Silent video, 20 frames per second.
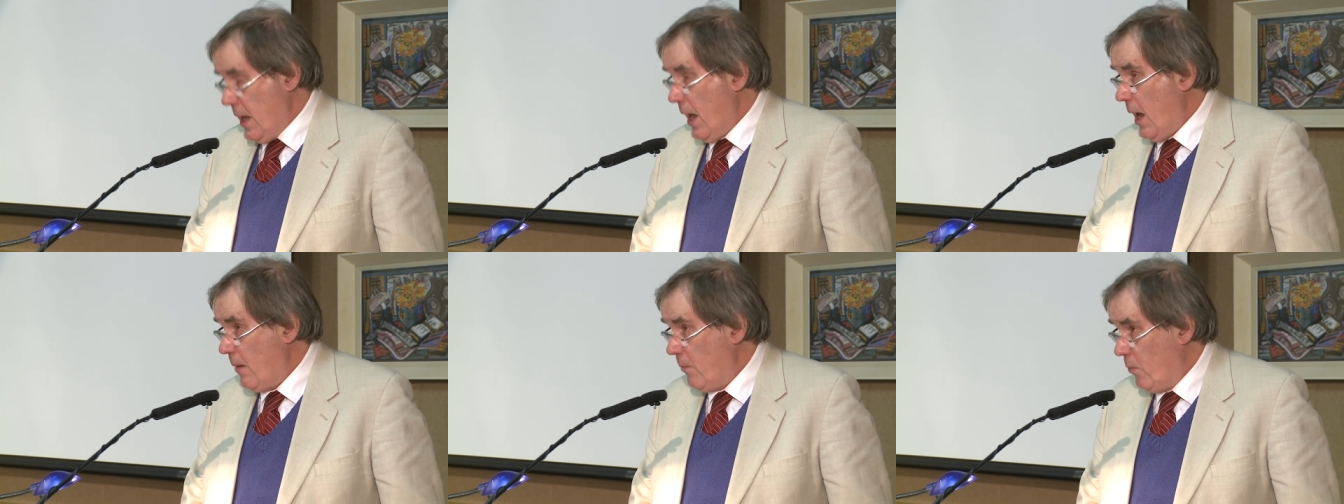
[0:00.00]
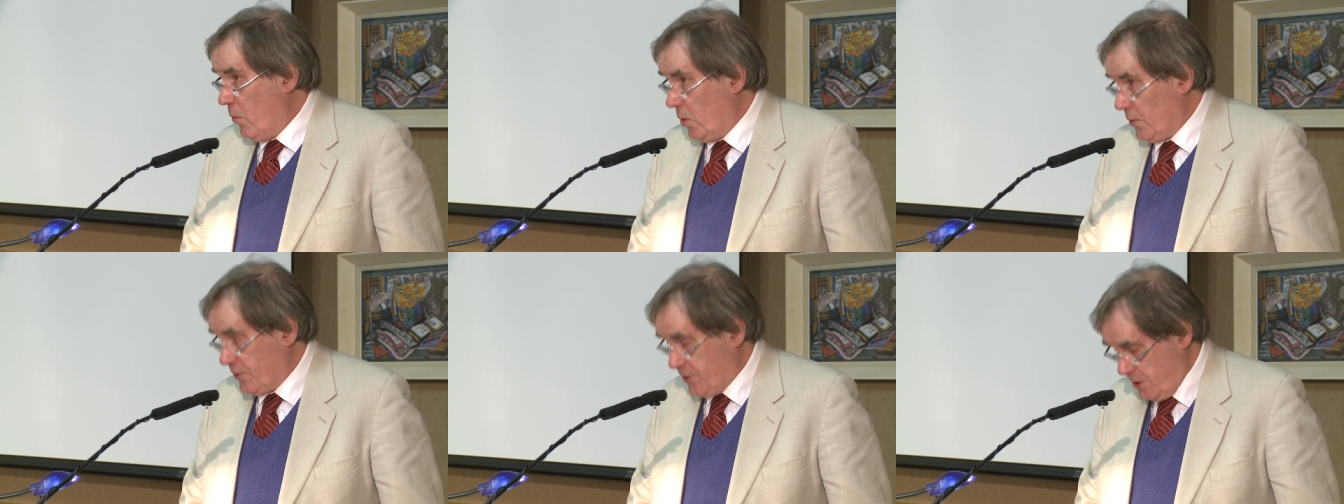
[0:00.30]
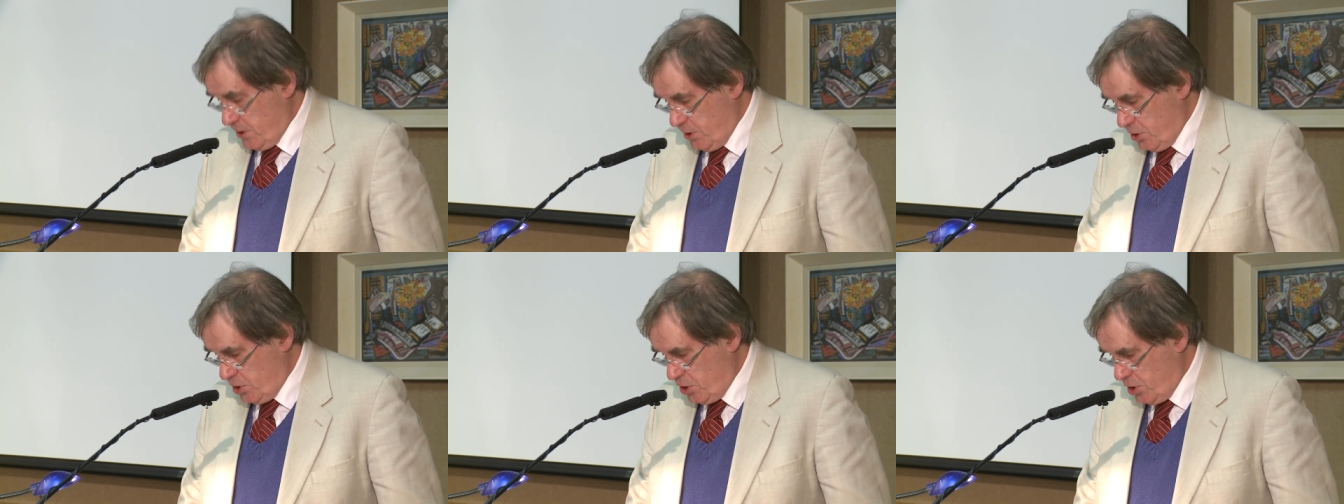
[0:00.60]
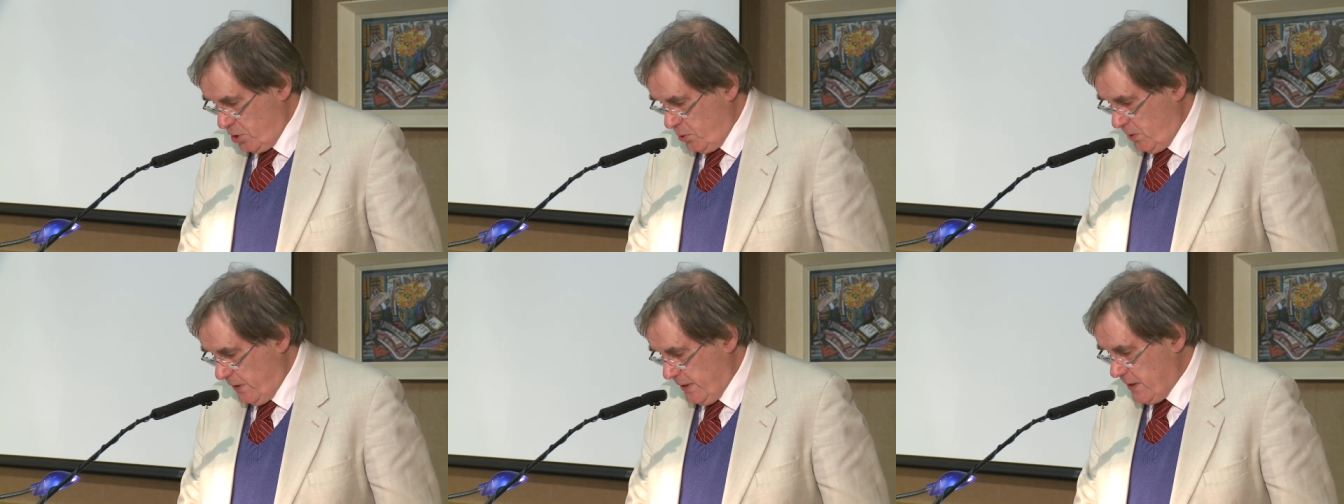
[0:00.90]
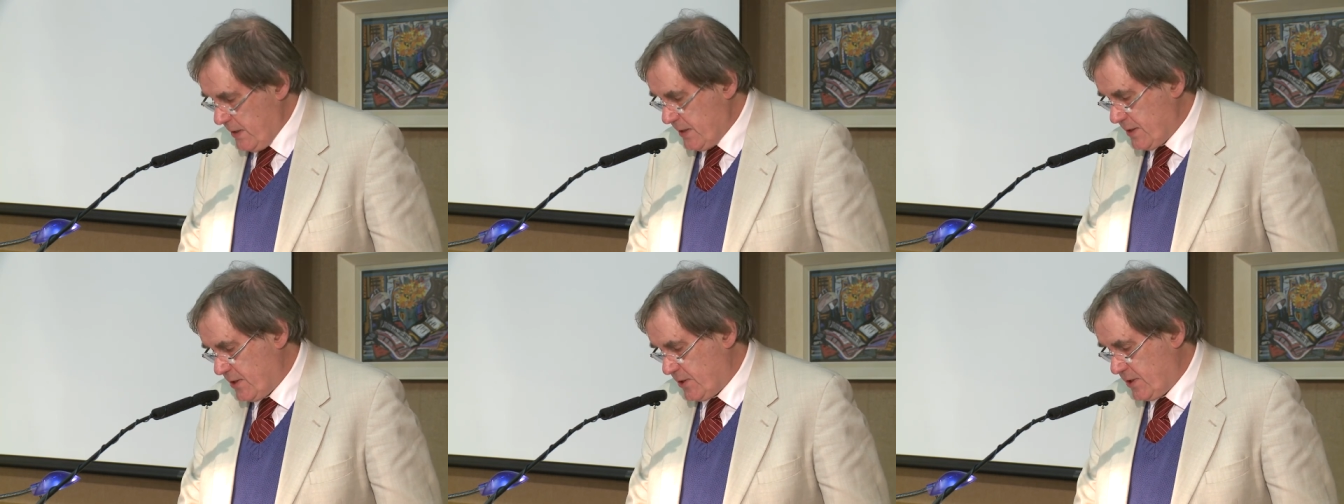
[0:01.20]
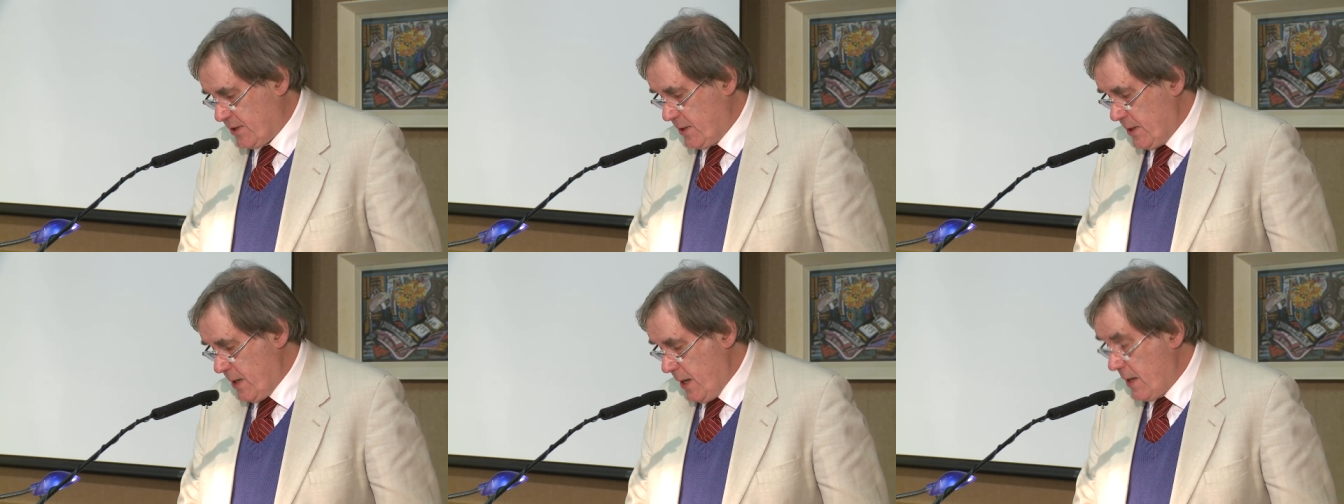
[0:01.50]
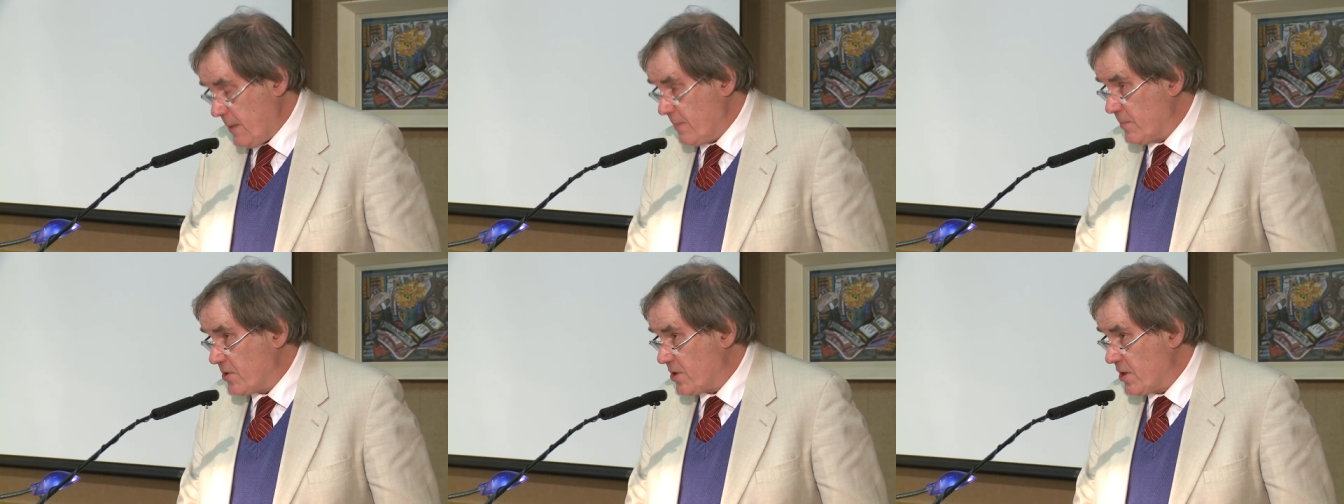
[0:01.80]
and Walter duly lists the
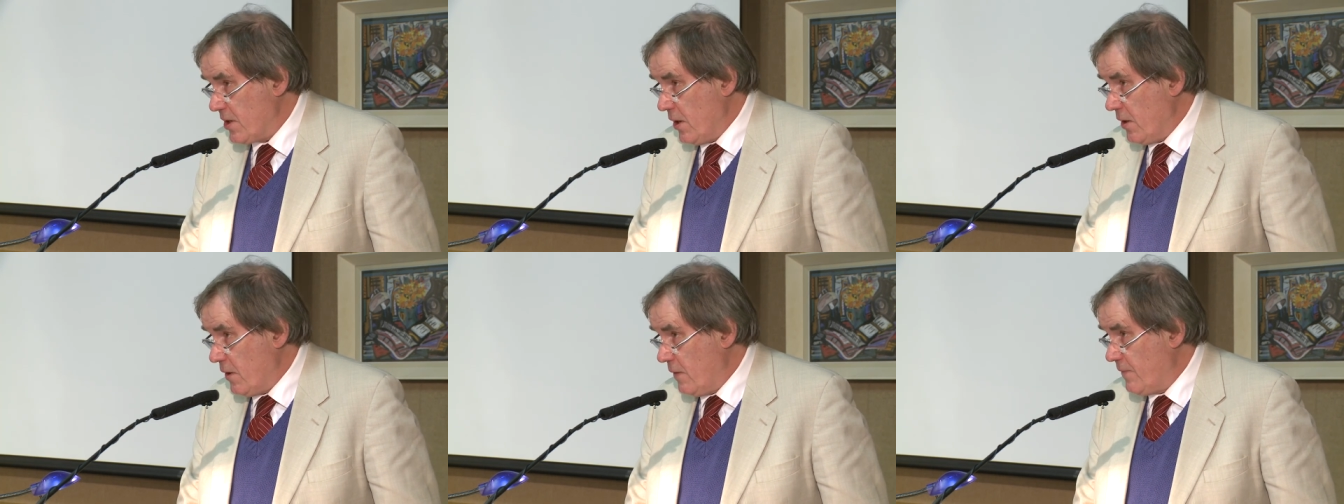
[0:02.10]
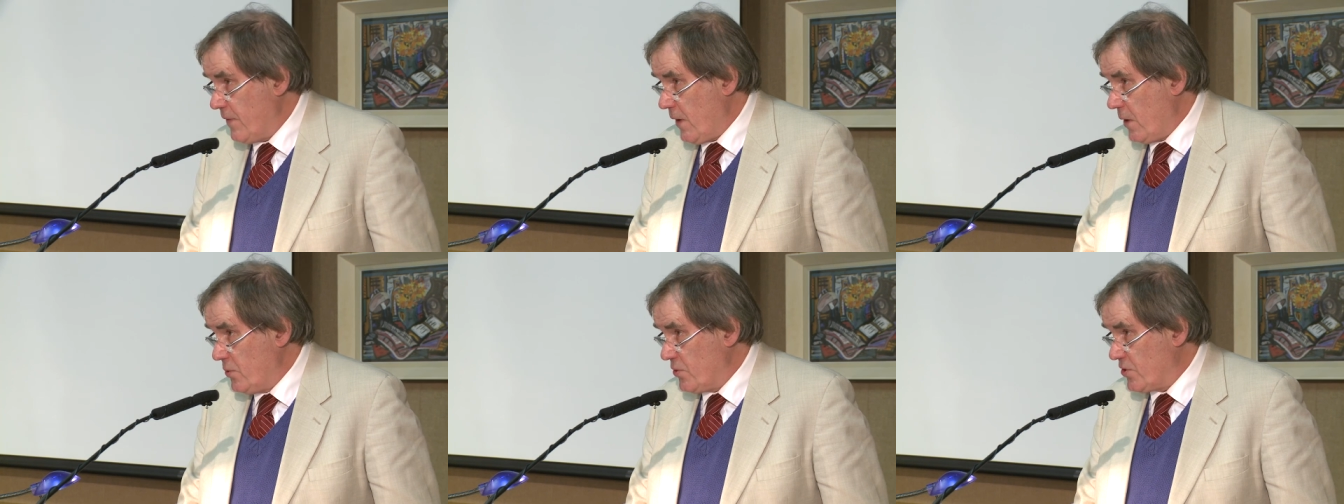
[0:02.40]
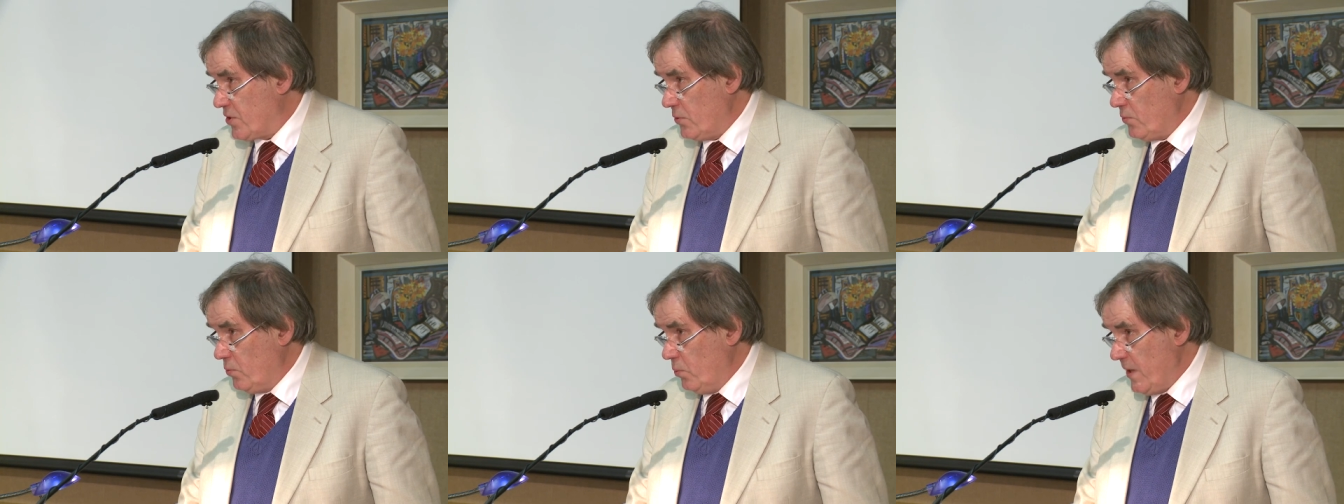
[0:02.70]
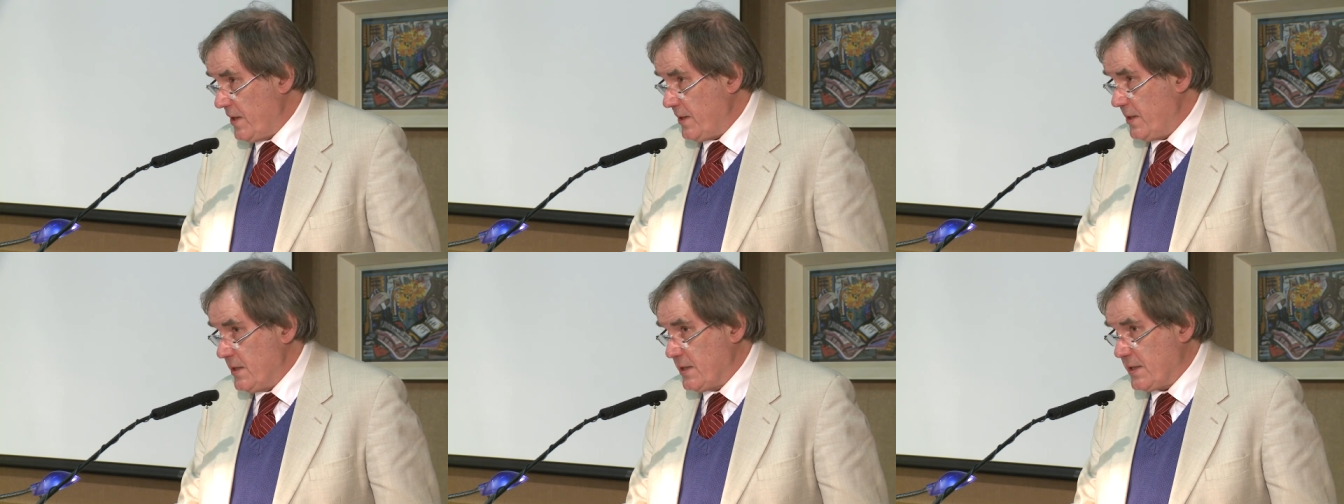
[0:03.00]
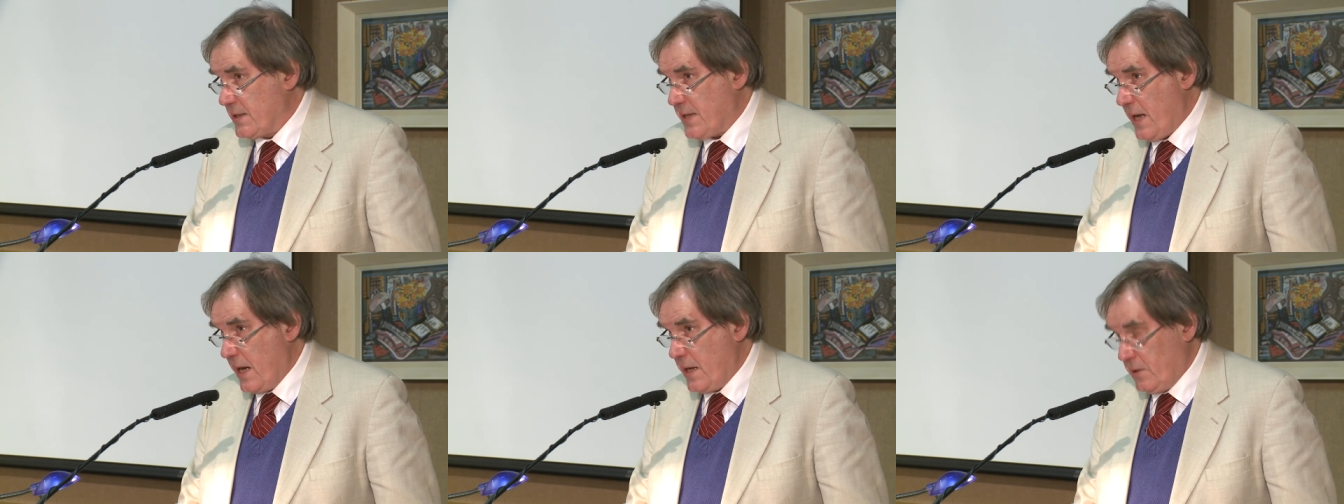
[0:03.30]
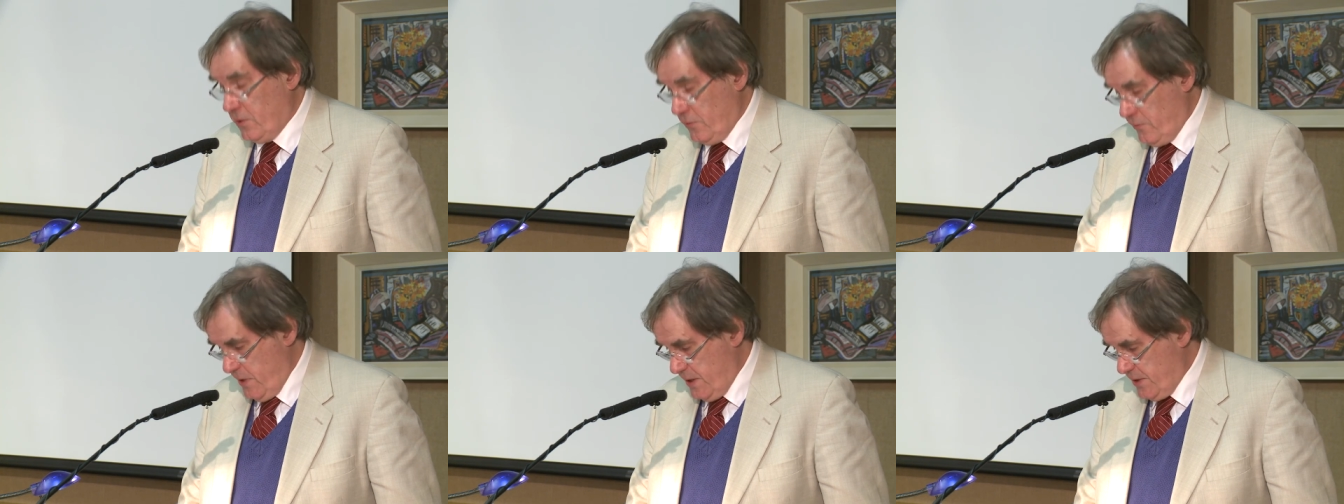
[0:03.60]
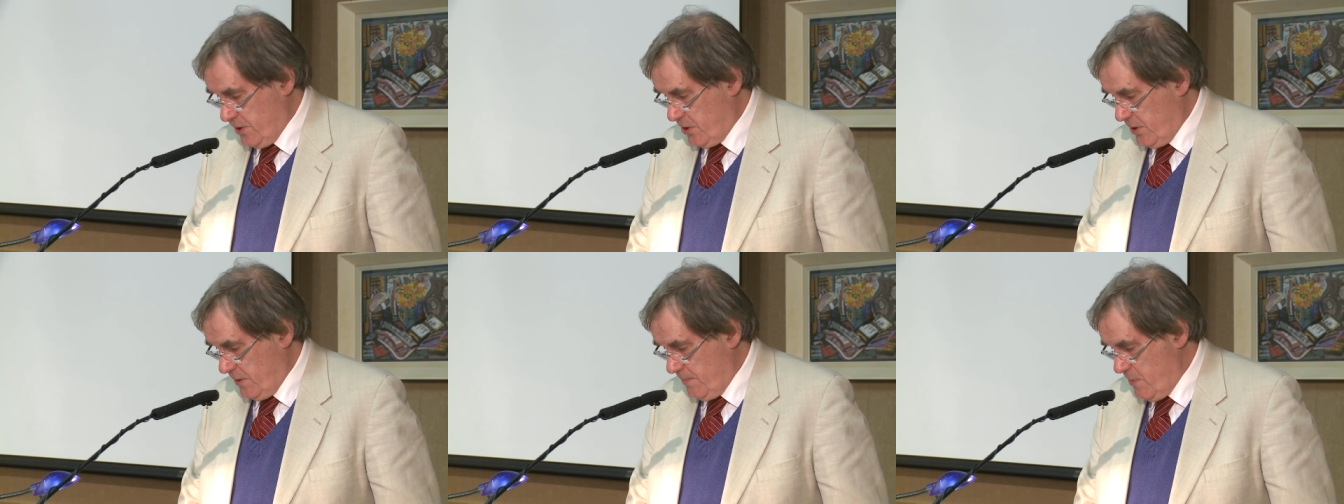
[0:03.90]
names of those who witnessed
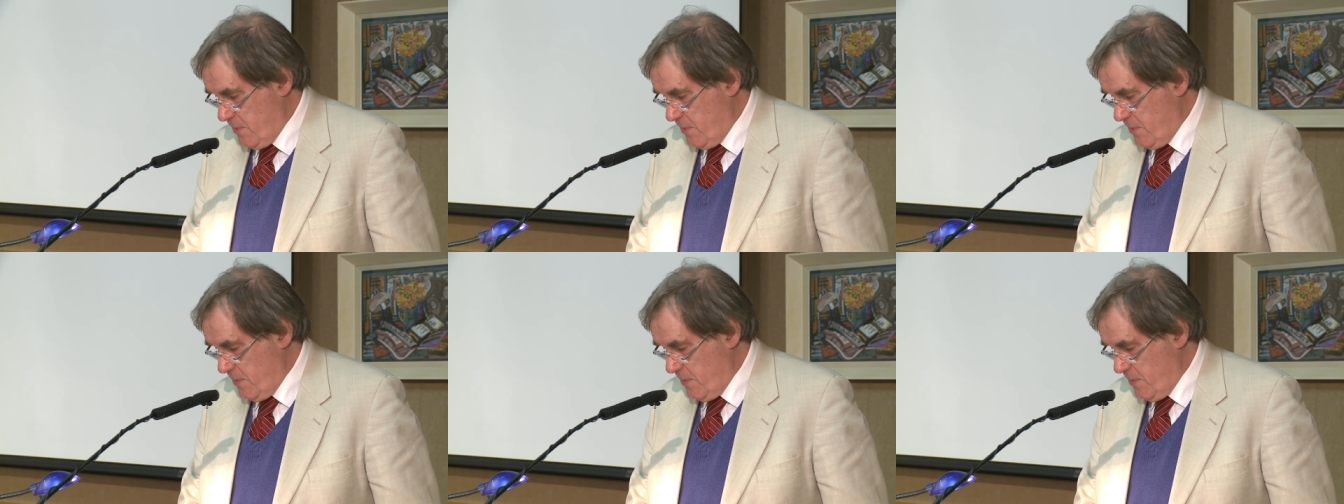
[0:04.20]
Aelred's